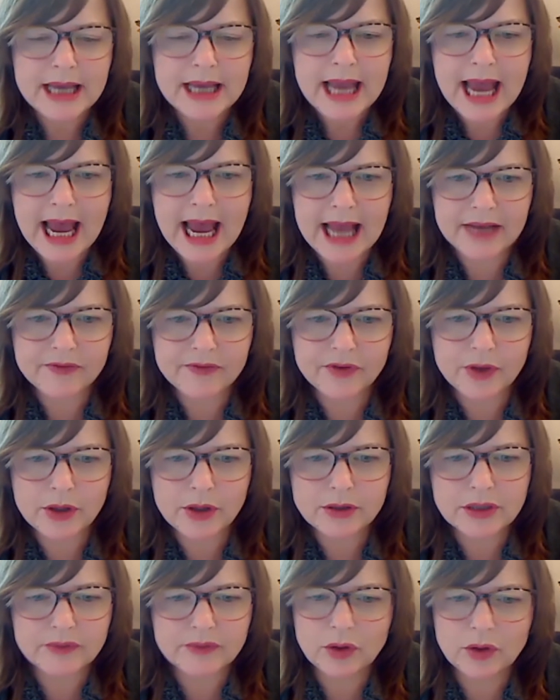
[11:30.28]
And for those of
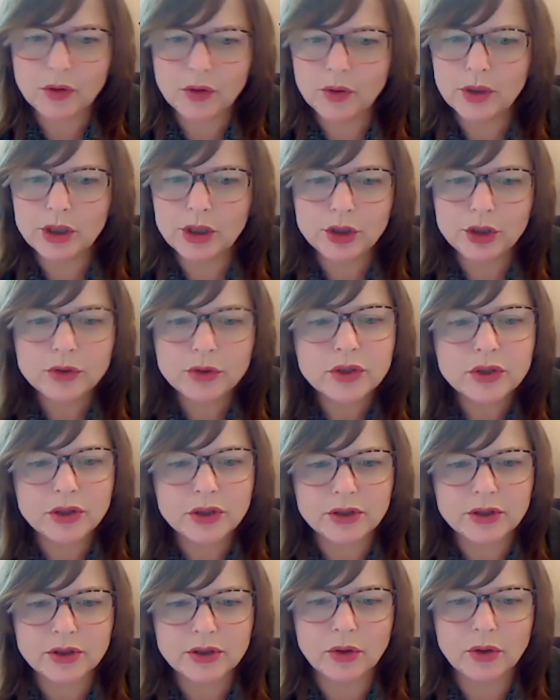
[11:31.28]
you who are new to the
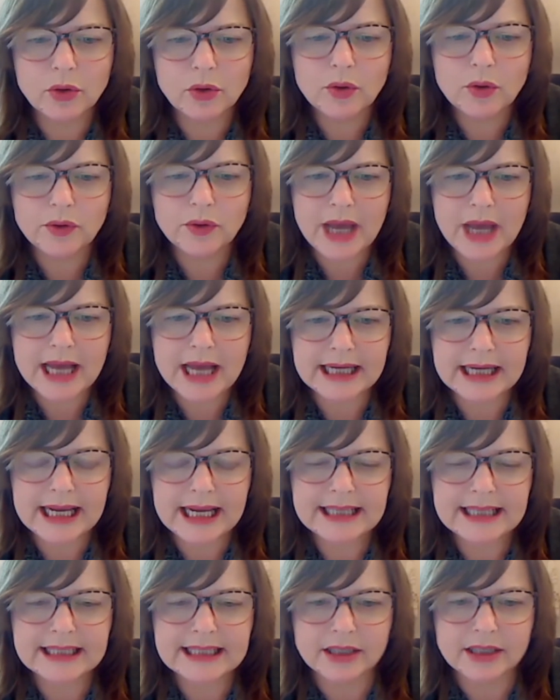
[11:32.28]
school, that is
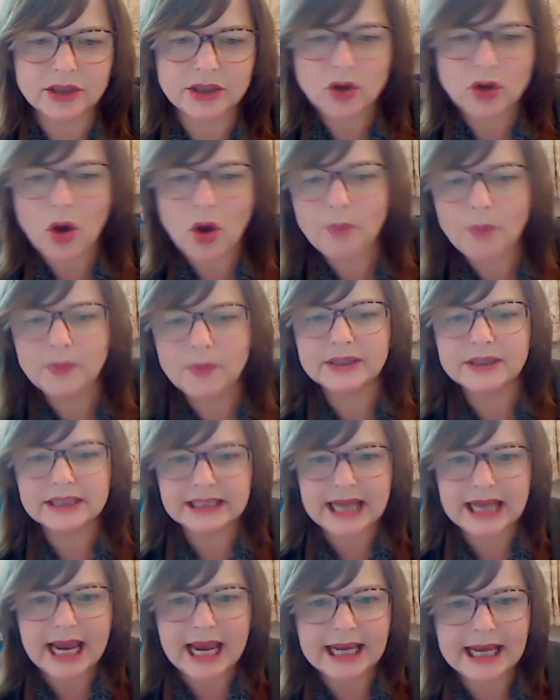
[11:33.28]
at the top of the
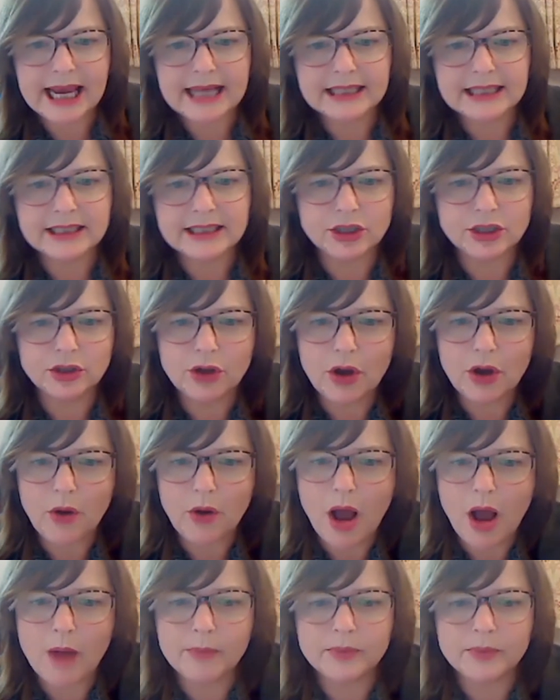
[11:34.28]
staircase as you go
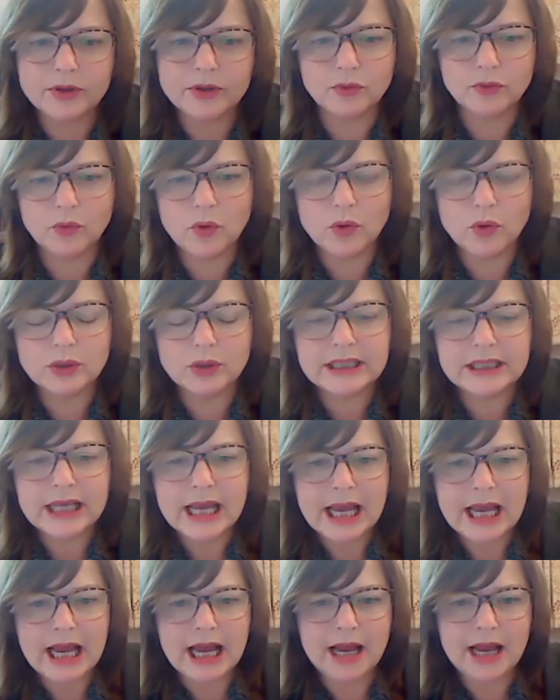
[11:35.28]
up towards
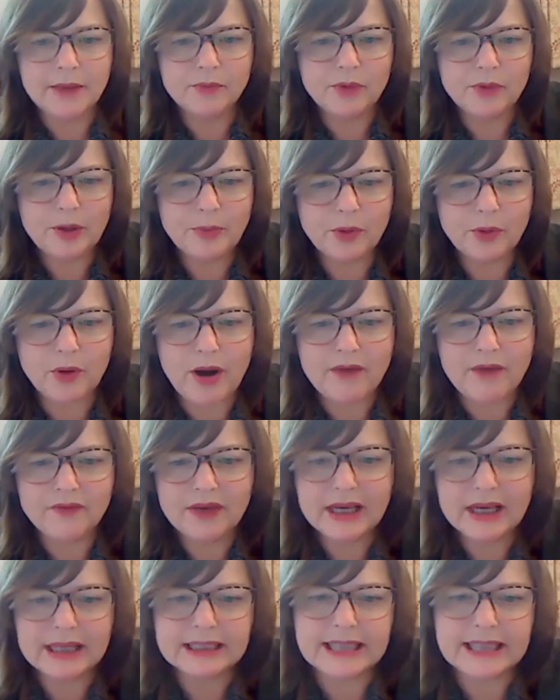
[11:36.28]

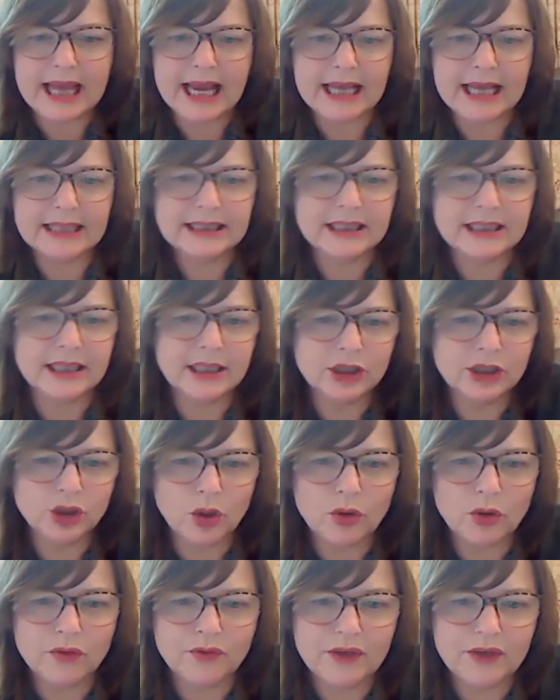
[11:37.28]
reprographics and the
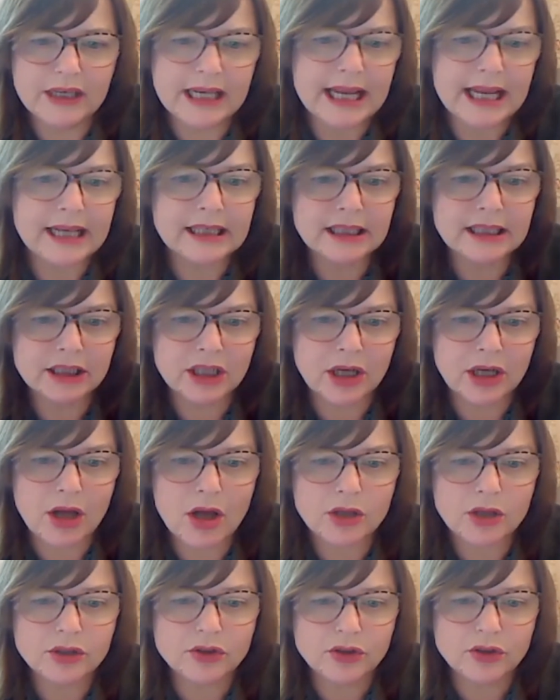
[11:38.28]
geography and English
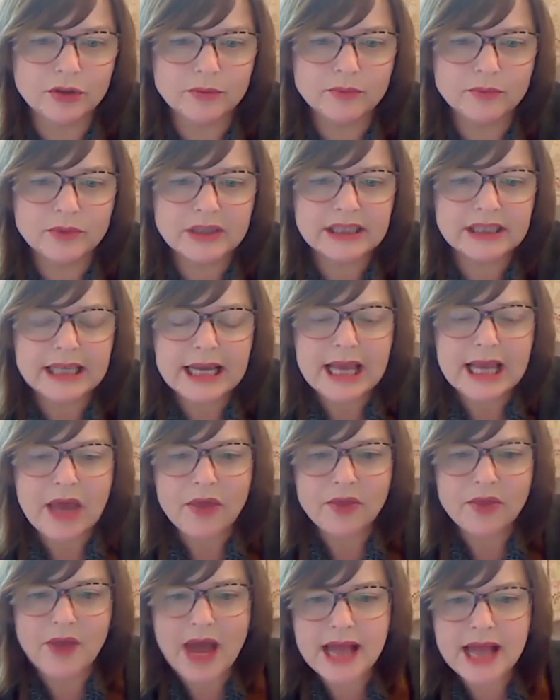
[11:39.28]
classrooms.
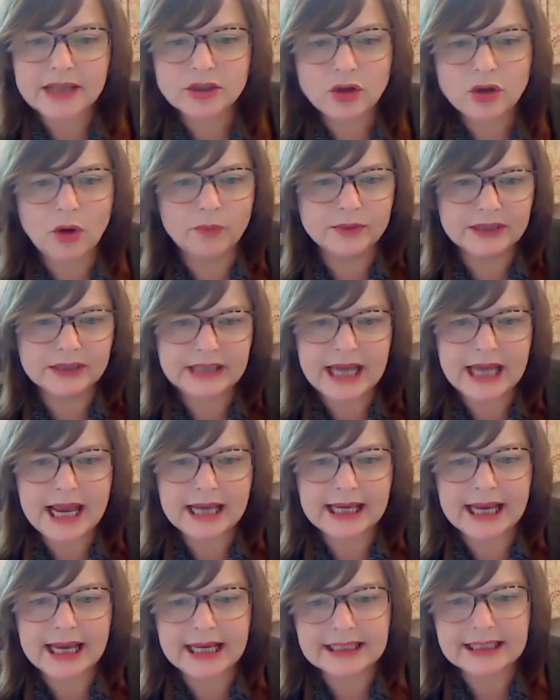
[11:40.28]
That top
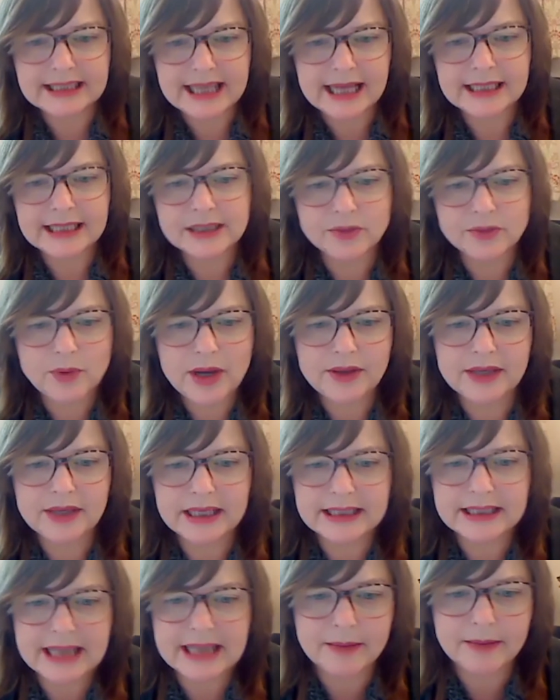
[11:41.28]
staircase, that is where the
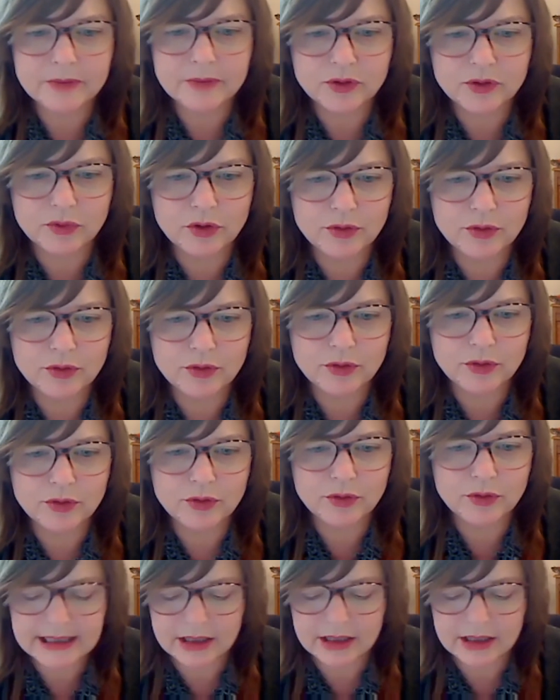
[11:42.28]
exams room is
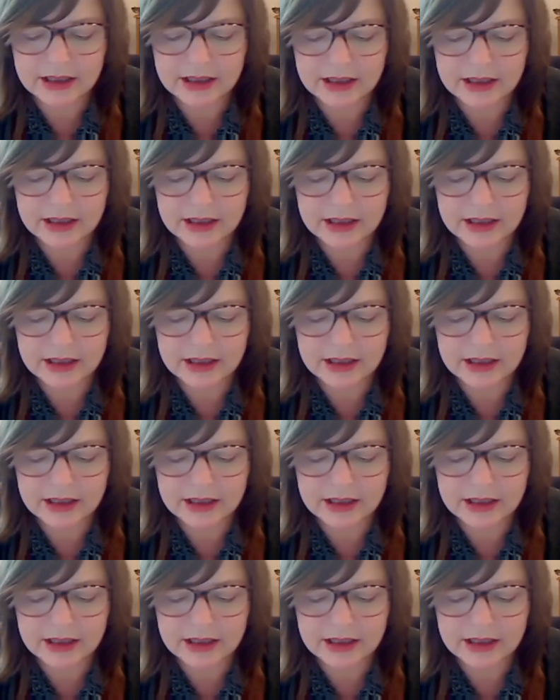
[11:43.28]
located.